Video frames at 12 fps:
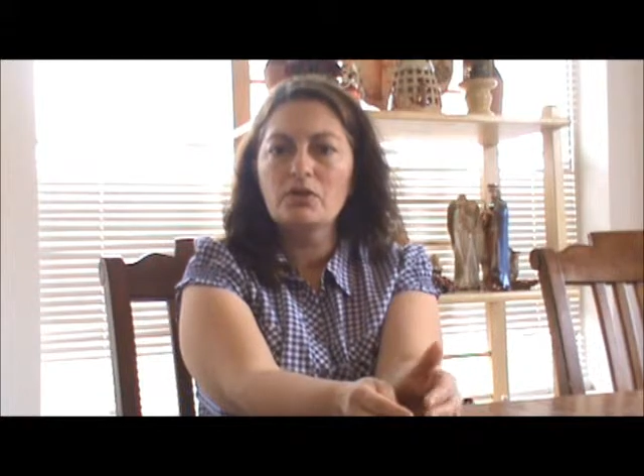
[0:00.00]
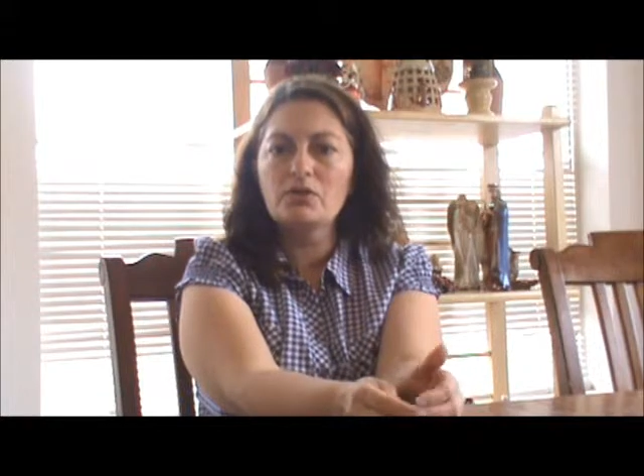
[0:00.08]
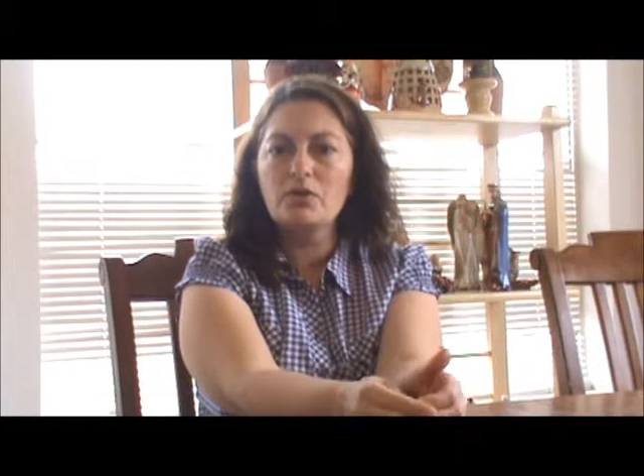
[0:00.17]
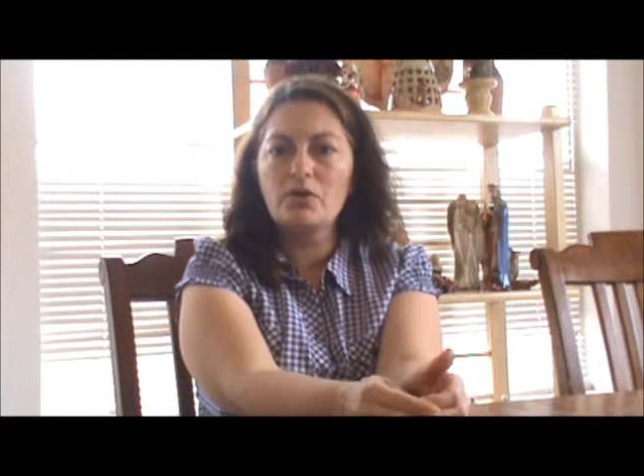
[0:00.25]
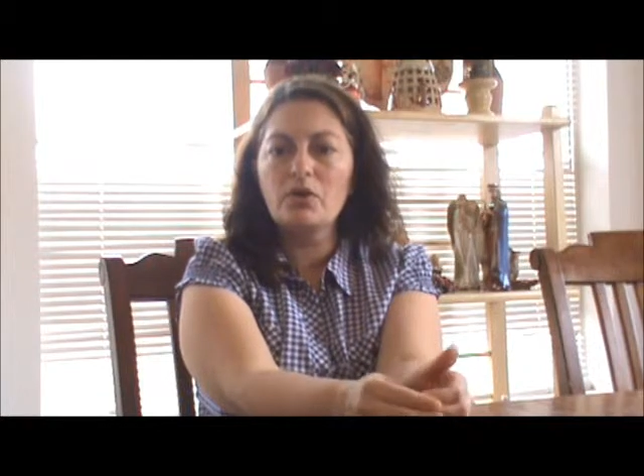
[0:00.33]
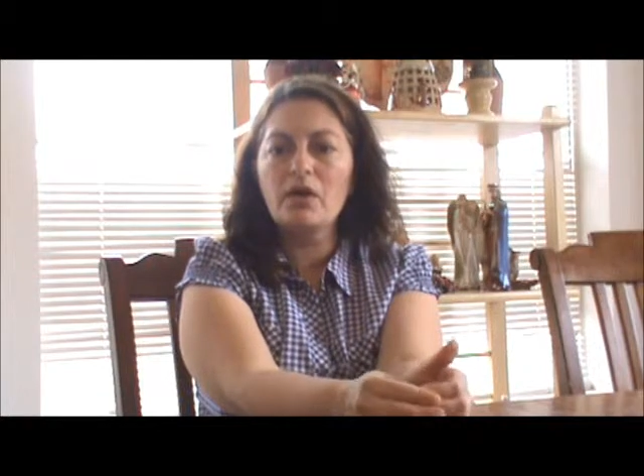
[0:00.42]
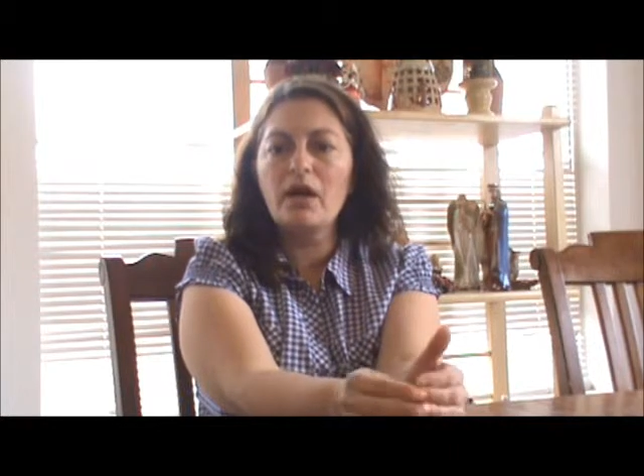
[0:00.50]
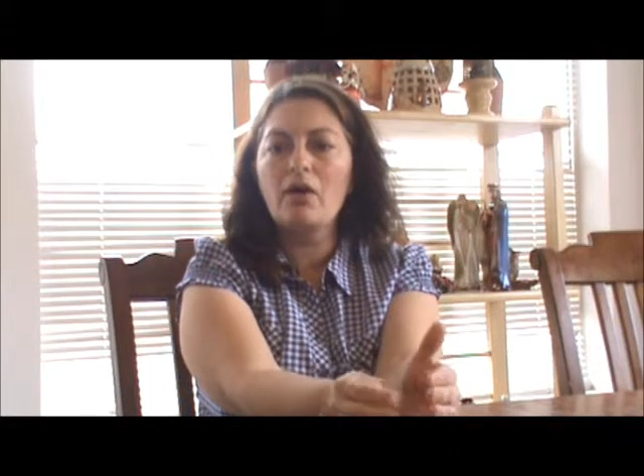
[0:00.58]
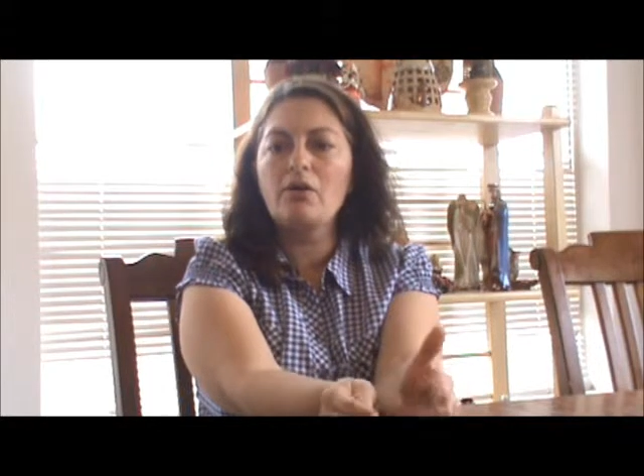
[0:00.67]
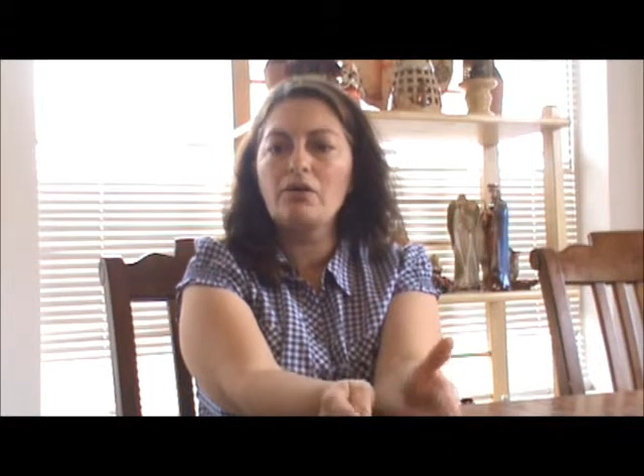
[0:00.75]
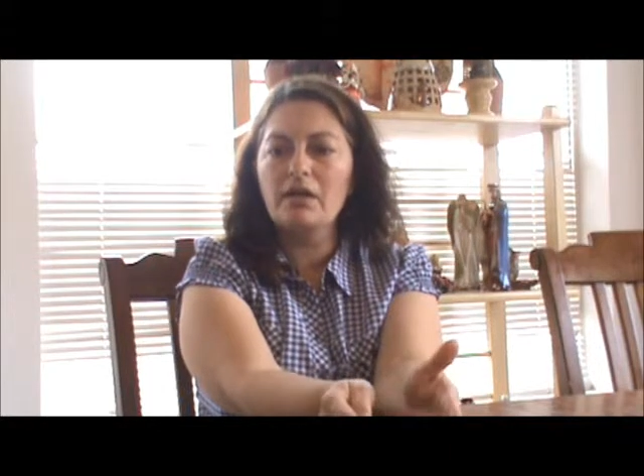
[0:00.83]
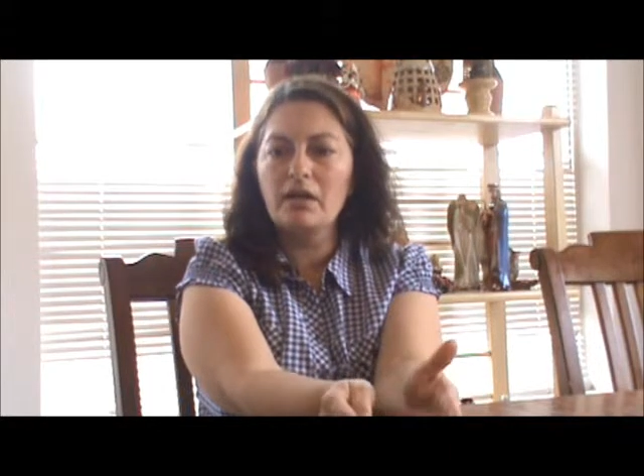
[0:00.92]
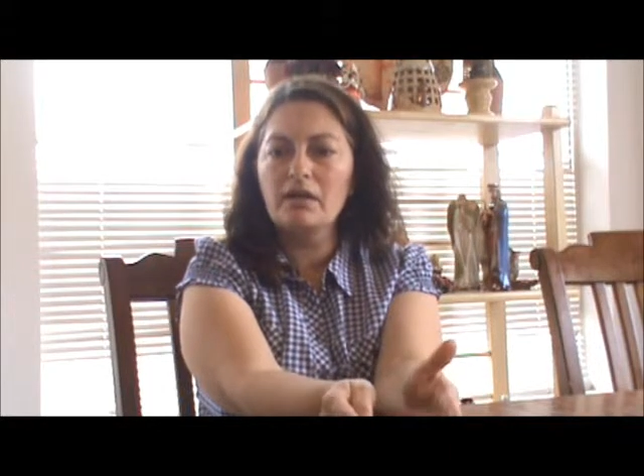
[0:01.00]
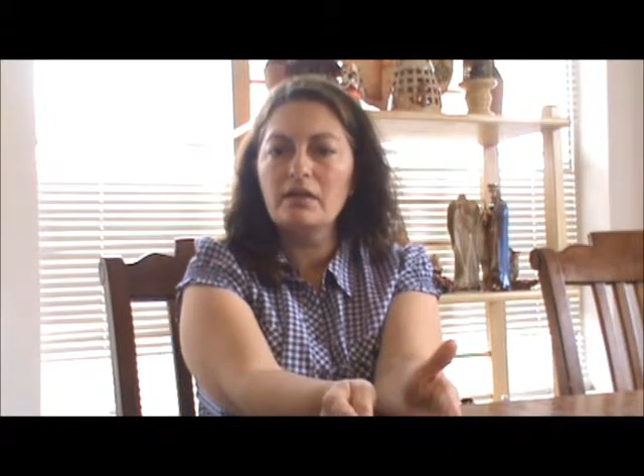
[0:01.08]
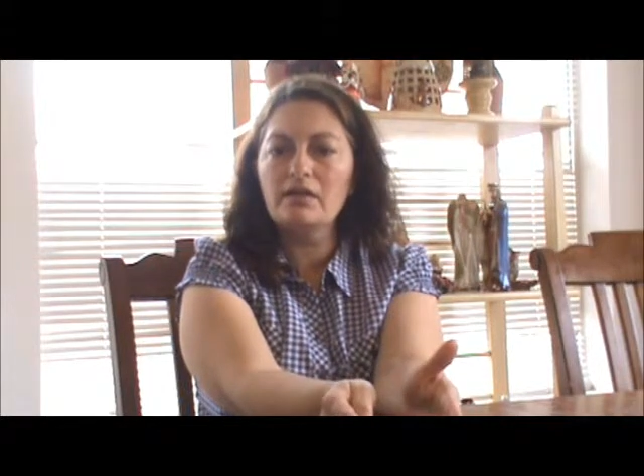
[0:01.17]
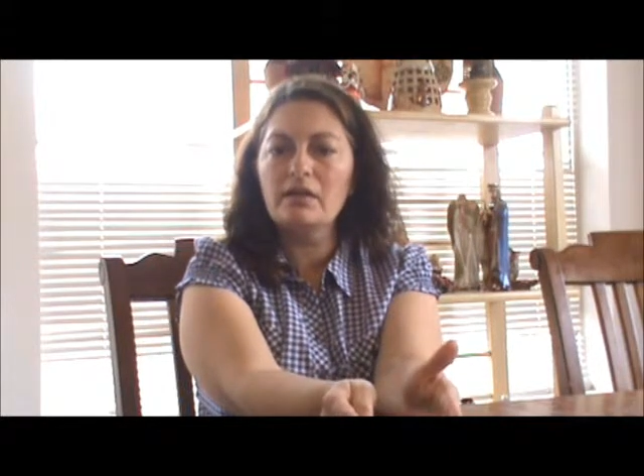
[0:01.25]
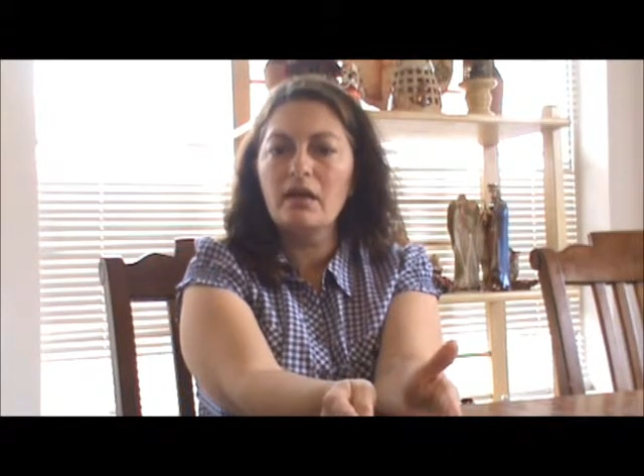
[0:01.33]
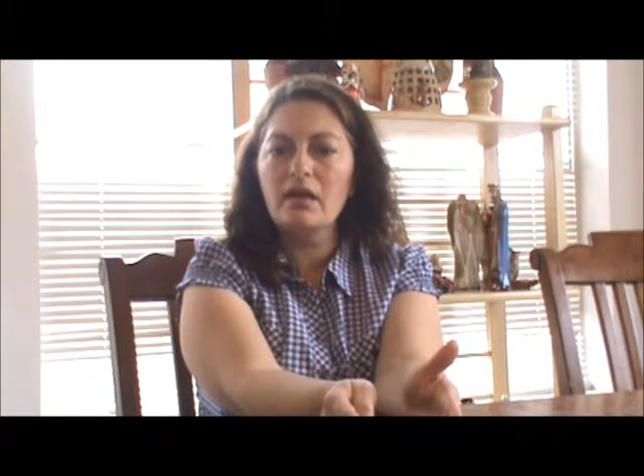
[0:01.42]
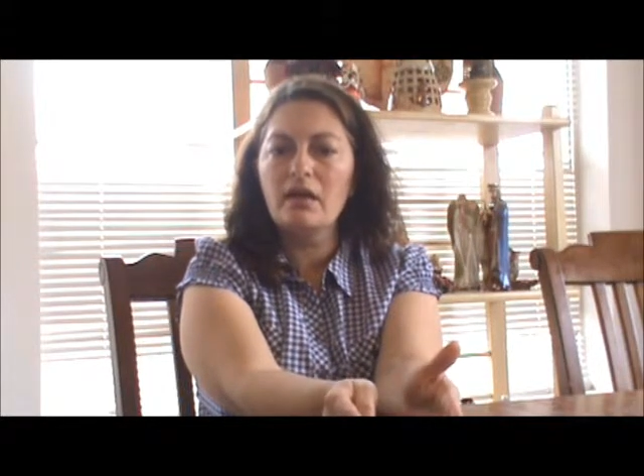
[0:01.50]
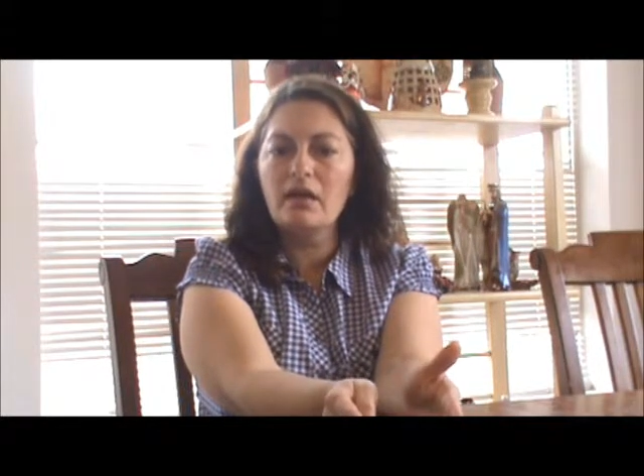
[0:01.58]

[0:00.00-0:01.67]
so you can go there, and they